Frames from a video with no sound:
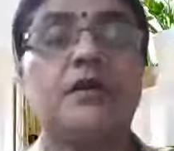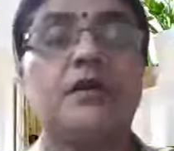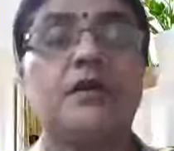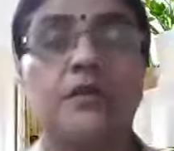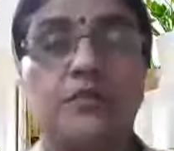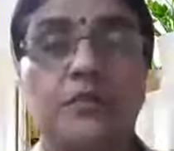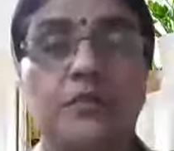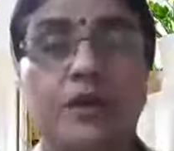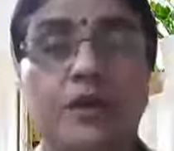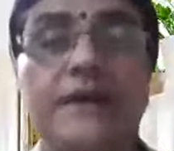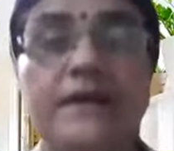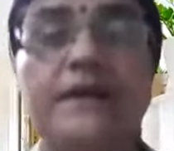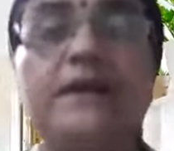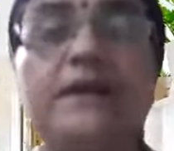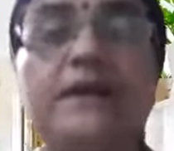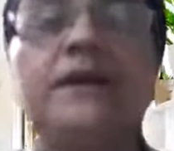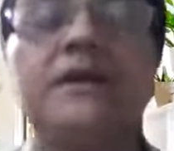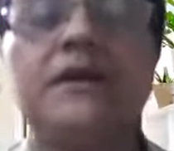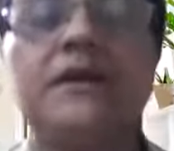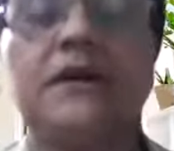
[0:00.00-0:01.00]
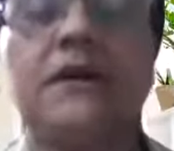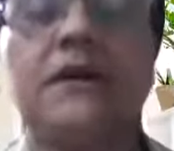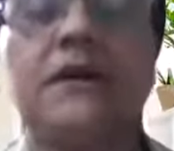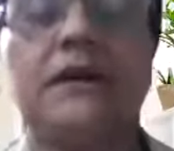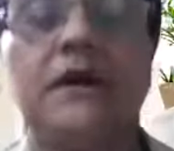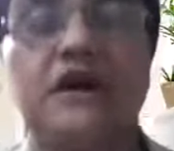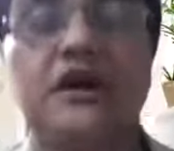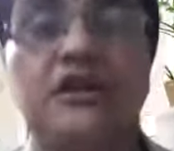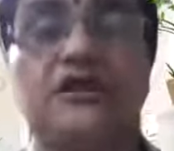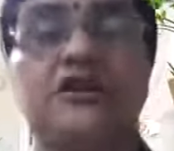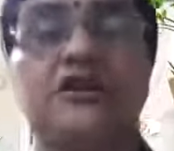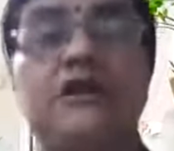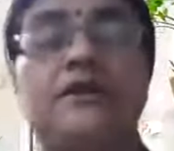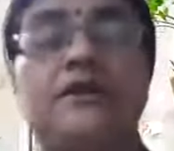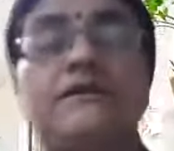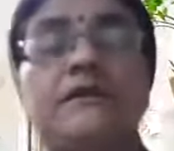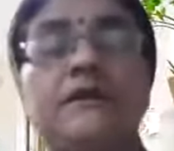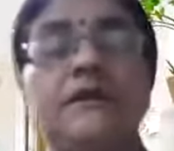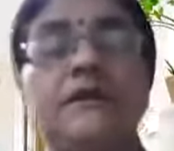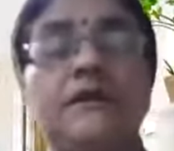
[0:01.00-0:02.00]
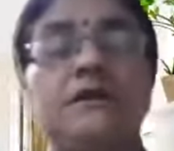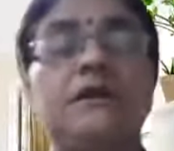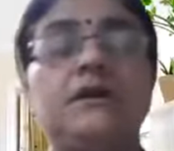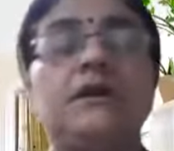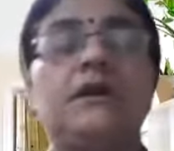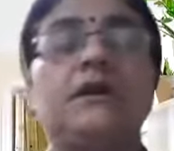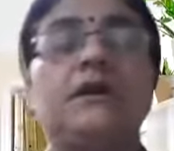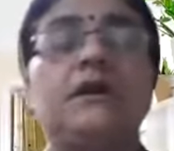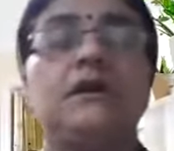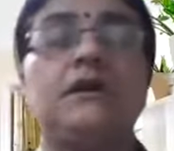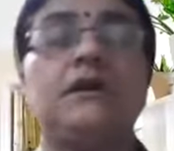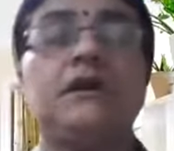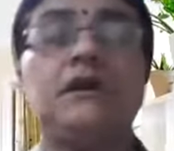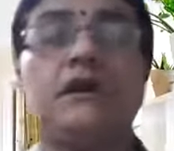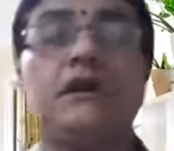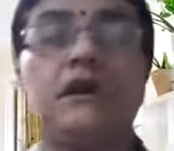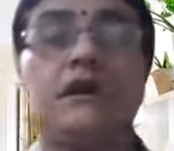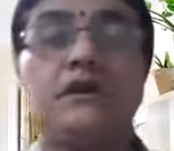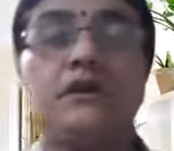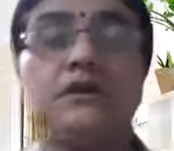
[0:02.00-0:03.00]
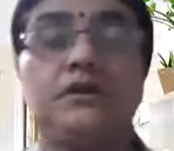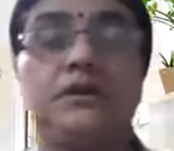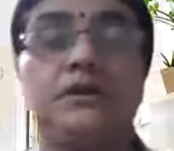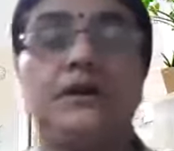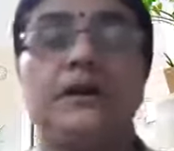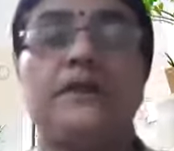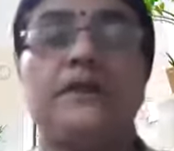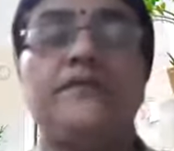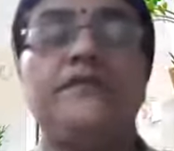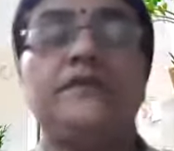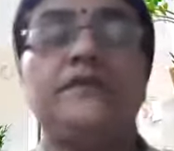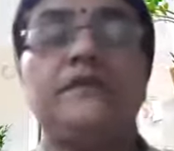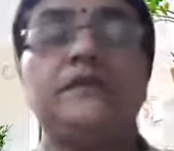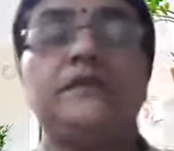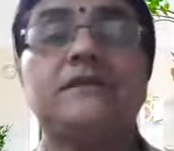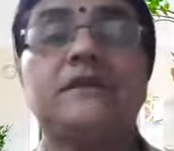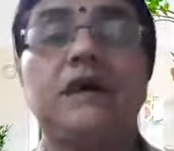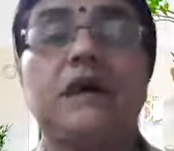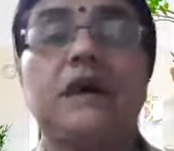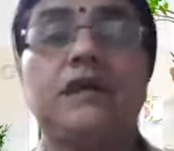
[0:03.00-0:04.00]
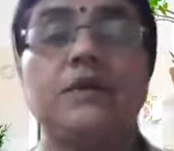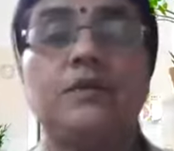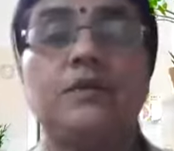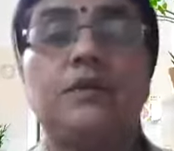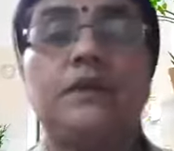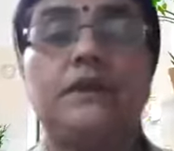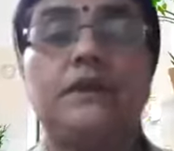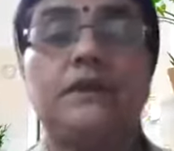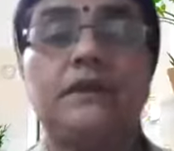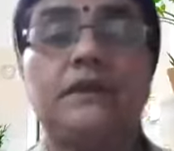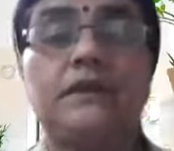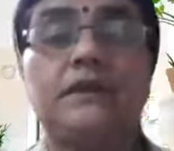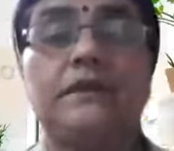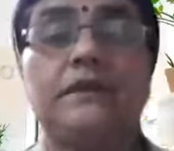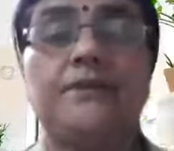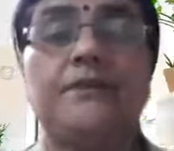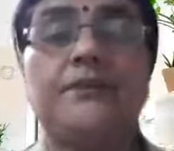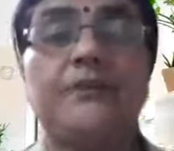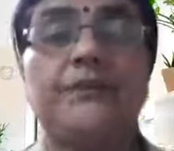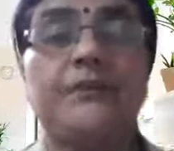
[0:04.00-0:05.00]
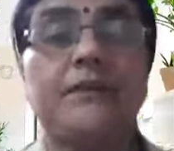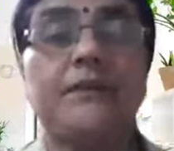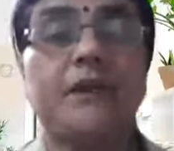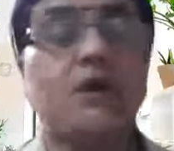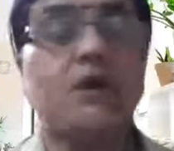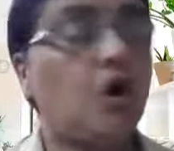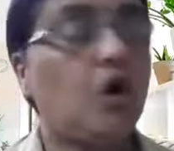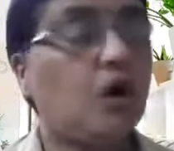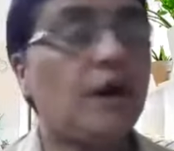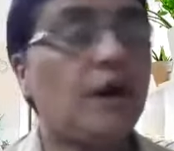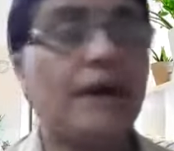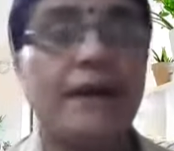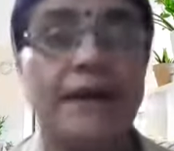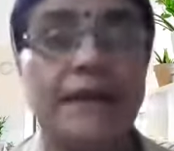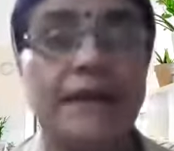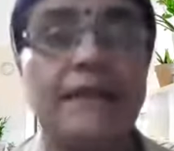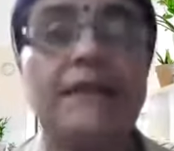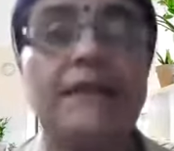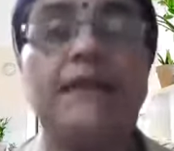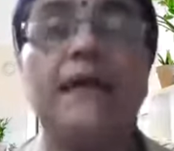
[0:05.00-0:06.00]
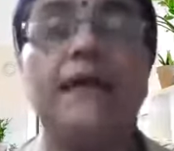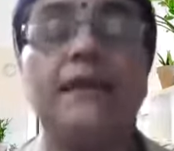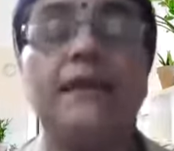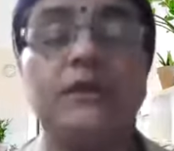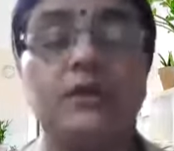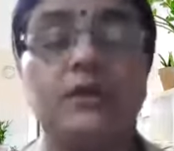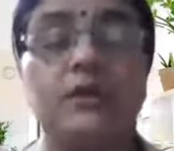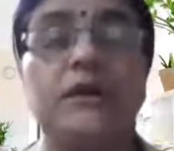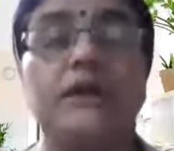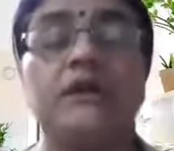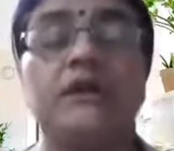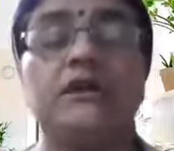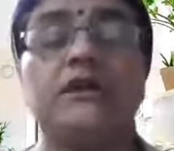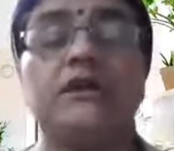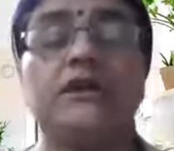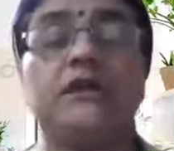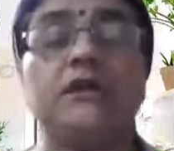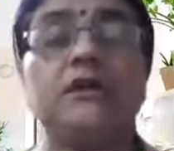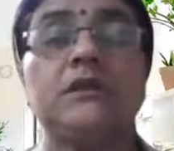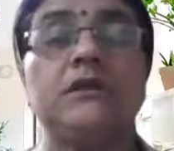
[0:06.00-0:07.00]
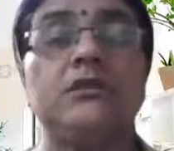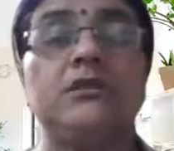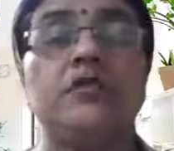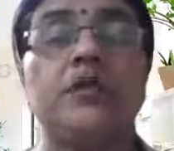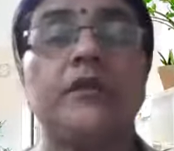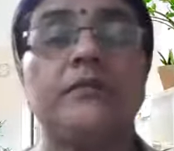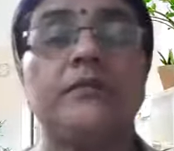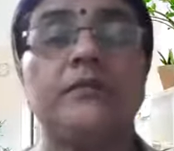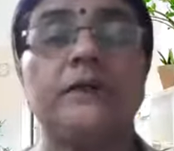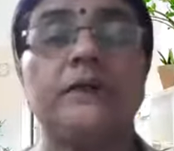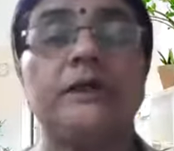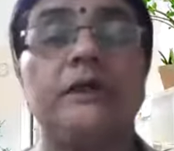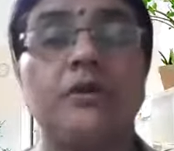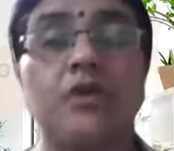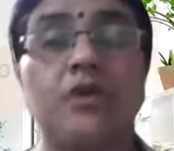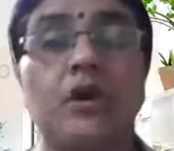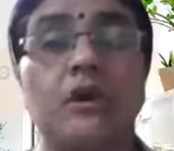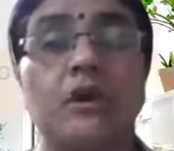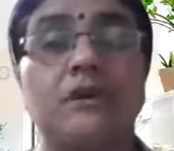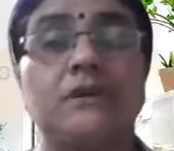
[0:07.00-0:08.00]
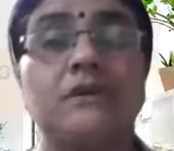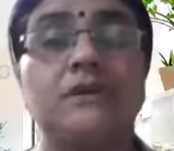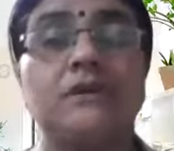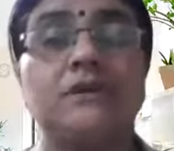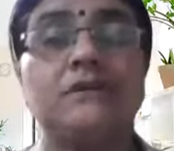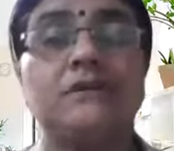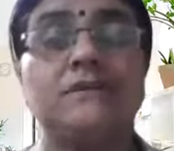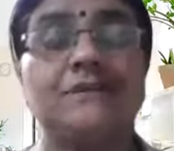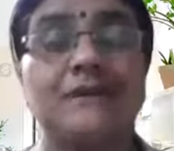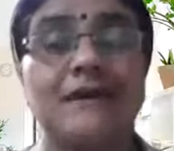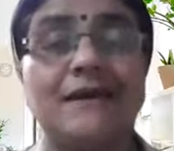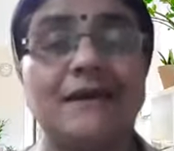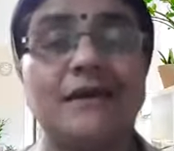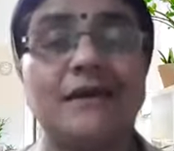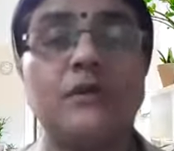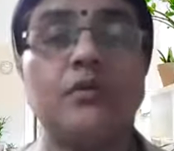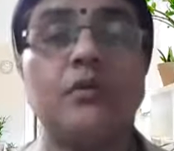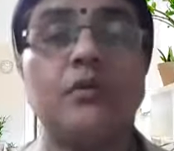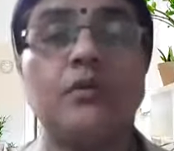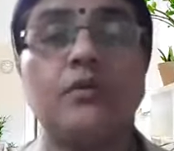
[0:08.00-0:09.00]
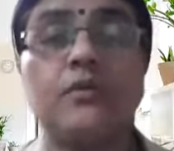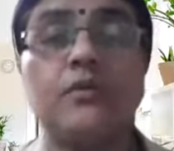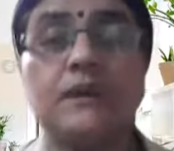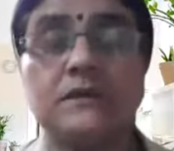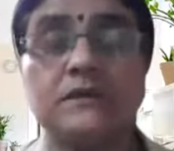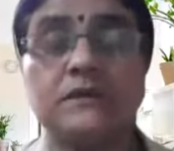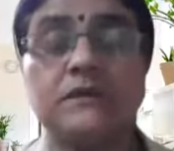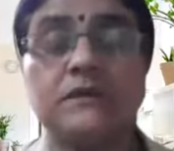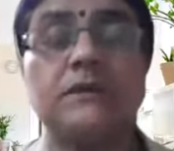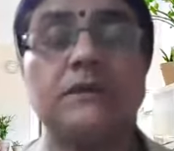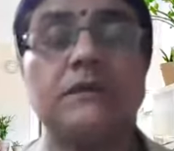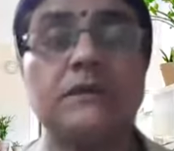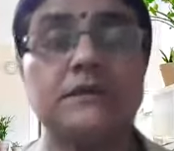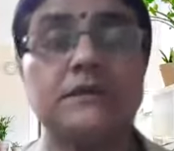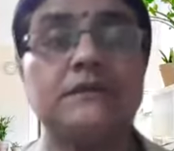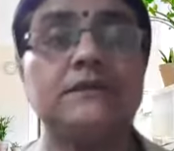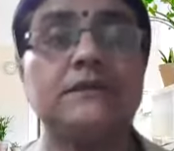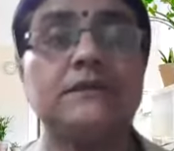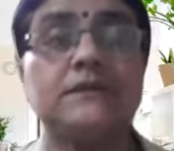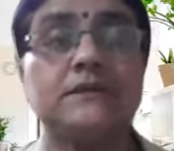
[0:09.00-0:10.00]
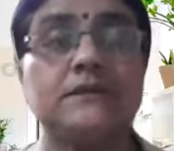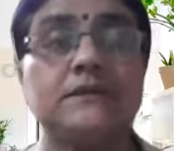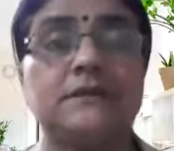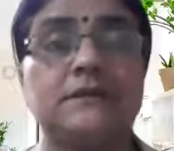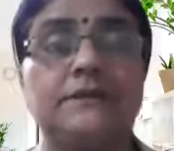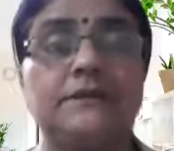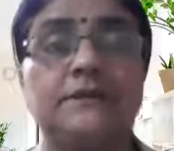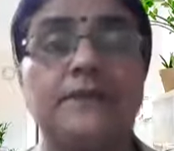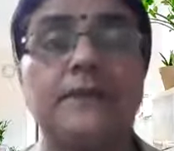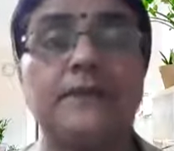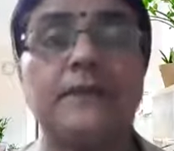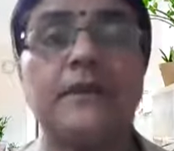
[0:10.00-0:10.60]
Good morning, children. Today we start with your health education. You have been taught the skeletal-muscular system,